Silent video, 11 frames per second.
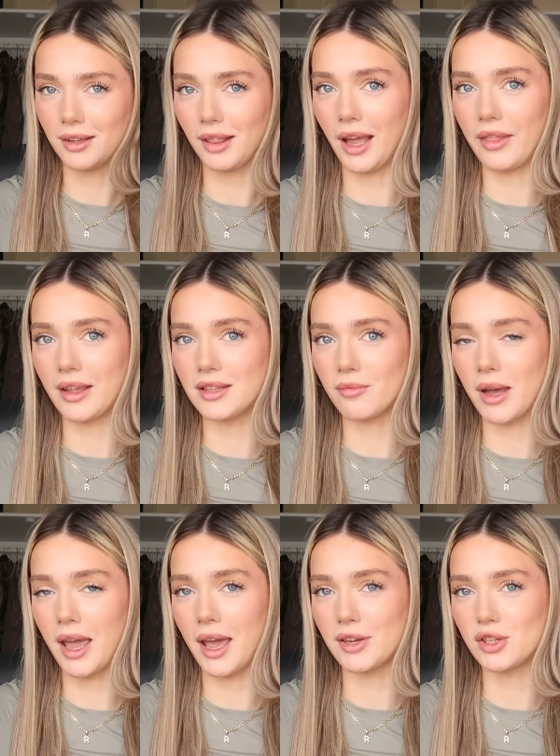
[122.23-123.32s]
like the ends of my
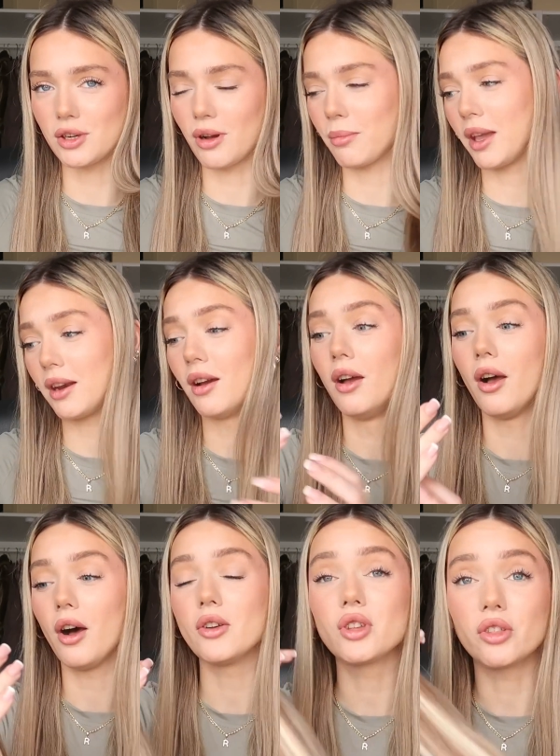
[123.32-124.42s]
head, you know what I mean?
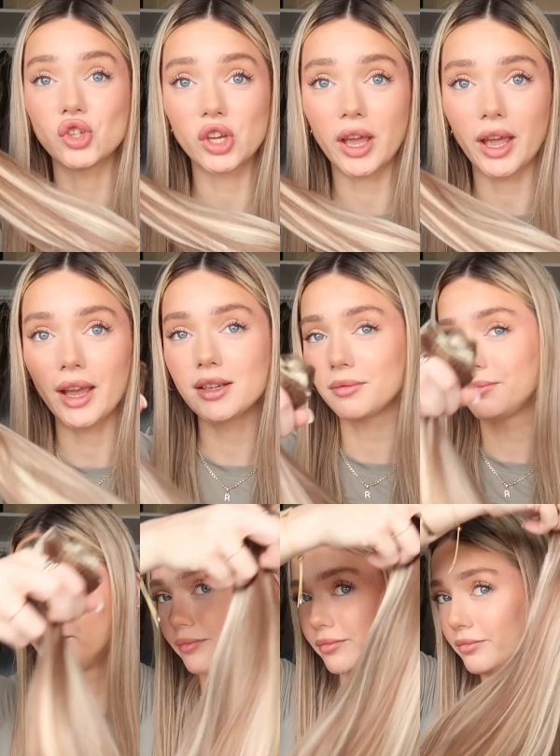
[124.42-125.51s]
Also the shade
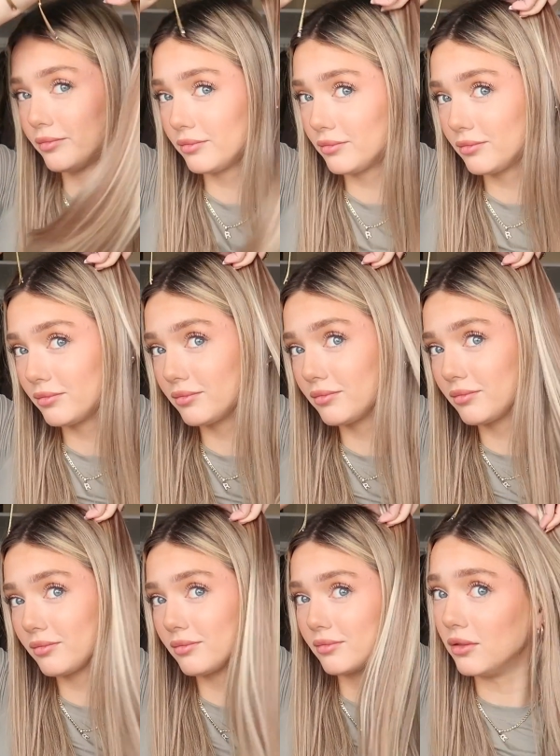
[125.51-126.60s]
match is
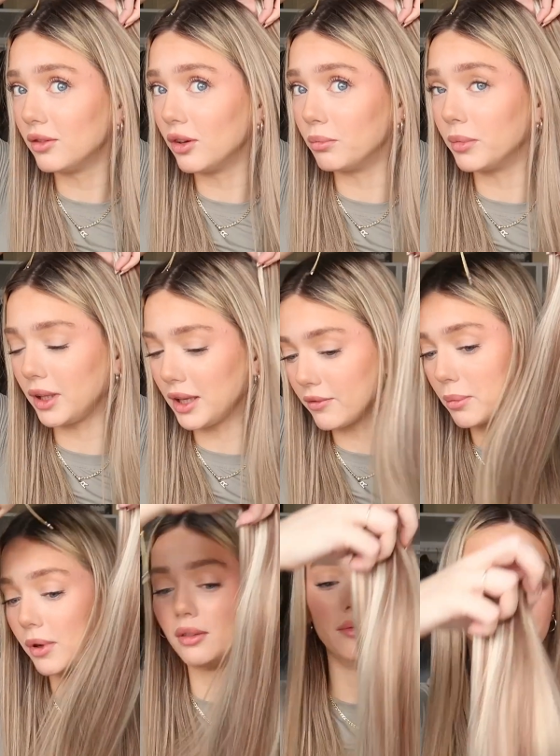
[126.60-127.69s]
actually
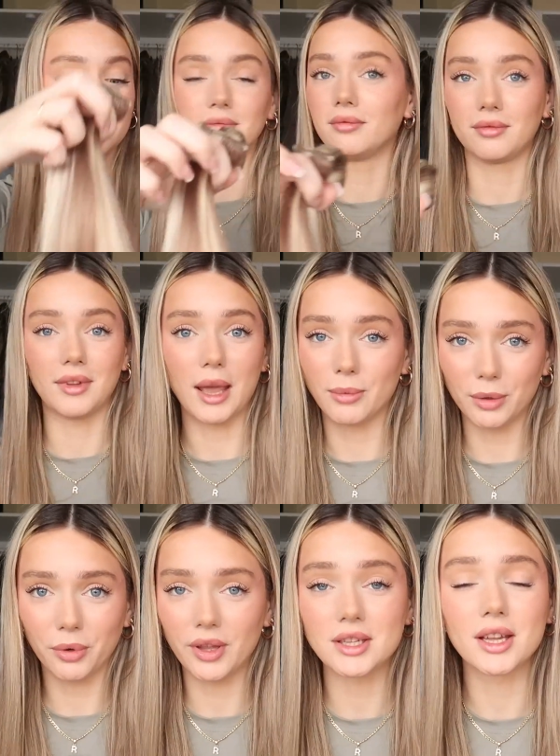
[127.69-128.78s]
unbelievable. I'm going to
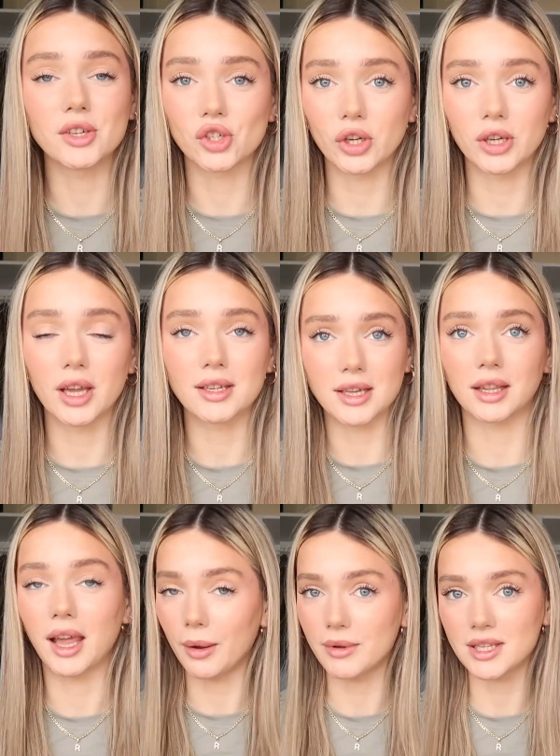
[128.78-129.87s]
put these in and show you
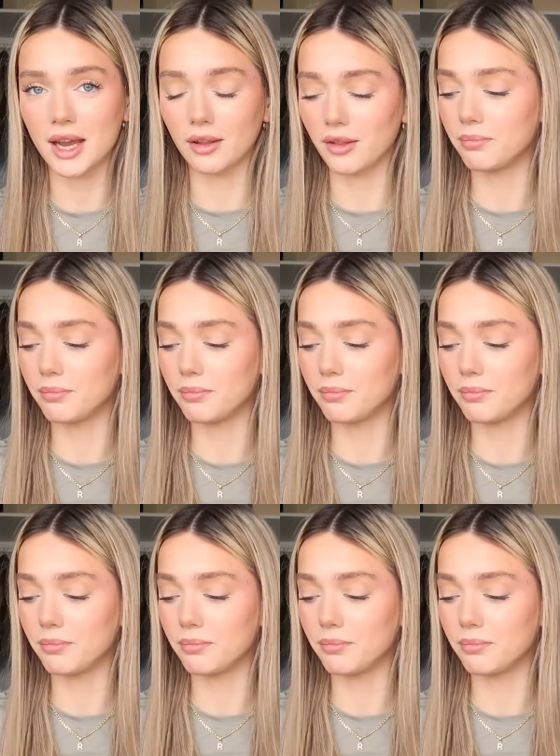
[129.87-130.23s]
exactly how I style